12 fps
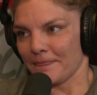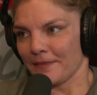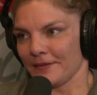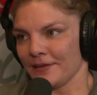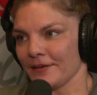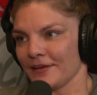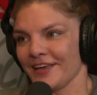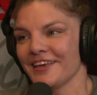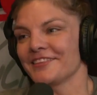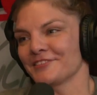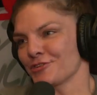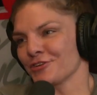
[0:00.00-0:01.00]
Yeah.
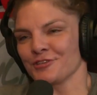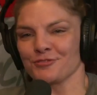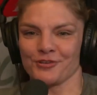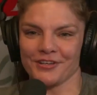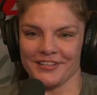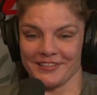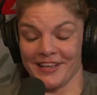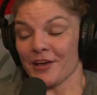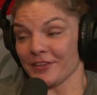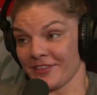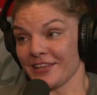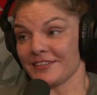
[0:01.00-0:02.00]
drink. Yeah,
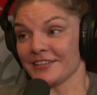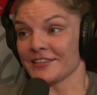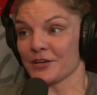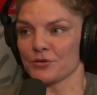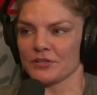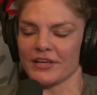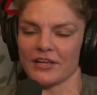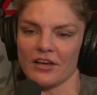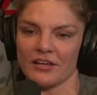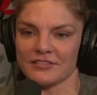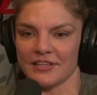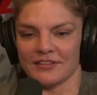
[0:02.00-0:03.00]
they did. Stupid. They were like,
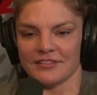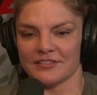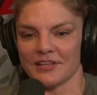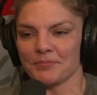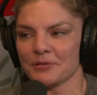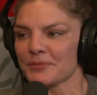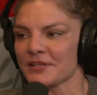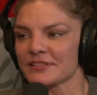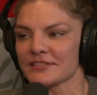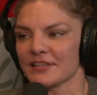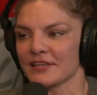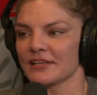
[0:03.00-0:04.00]
oh, take these
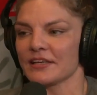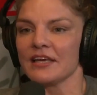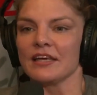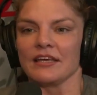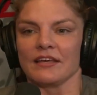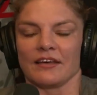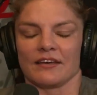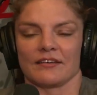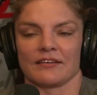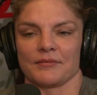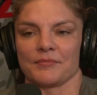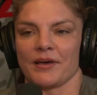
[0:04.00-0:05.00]
supplements. Like,
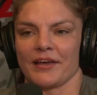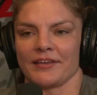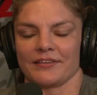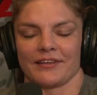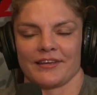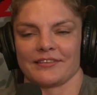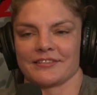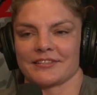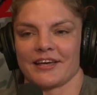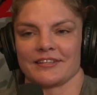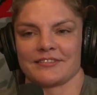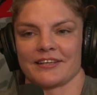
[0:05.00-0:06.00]
this
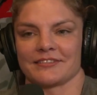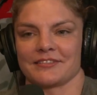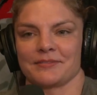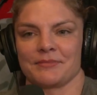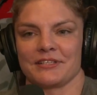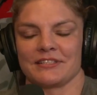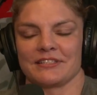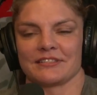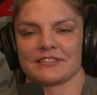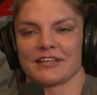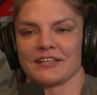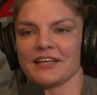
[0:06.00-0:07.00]
guy texted me and he's
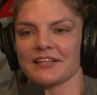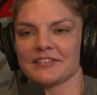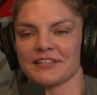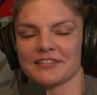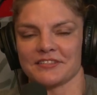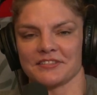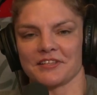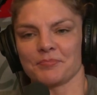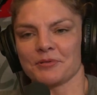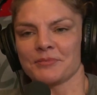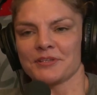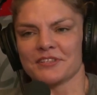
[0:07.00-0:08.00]
like, yeah, take this
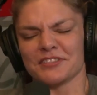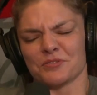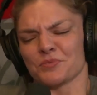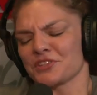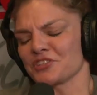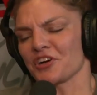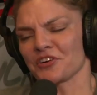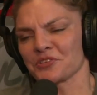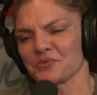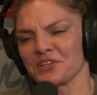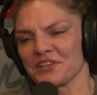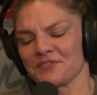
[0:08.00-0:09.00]
supplement. This is what the doctor
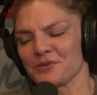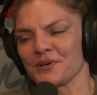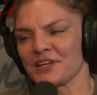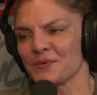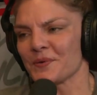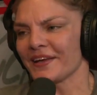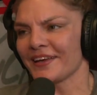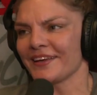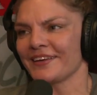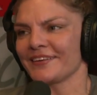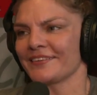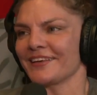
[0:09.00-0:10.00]
would give you
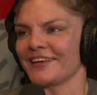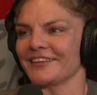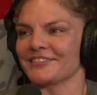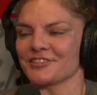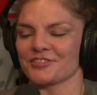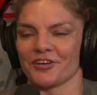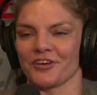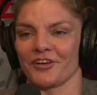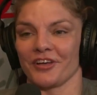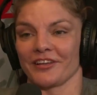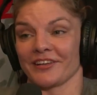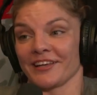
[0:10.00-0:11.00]
anyway. And like, just all
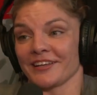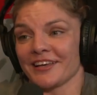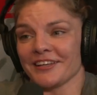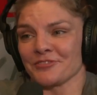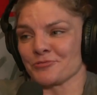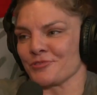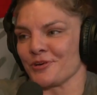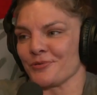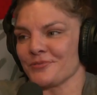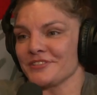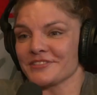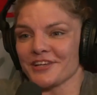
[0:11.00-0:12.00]
like, and I don't know,
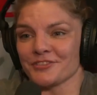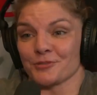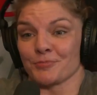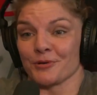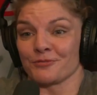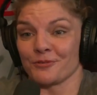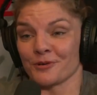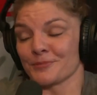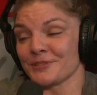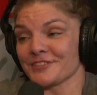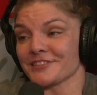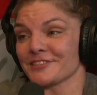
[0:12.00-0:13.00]
these guys are
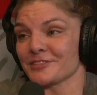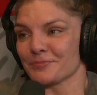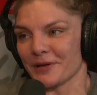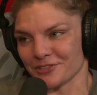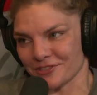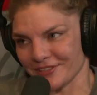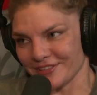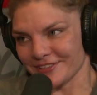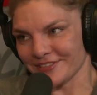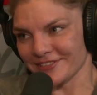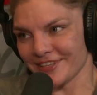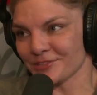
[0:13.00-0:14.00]
performance
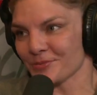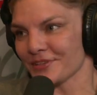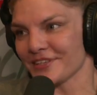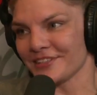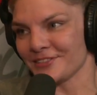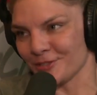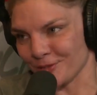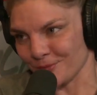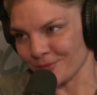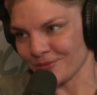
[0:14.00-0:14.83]
specialists. That's what they do. Yeah.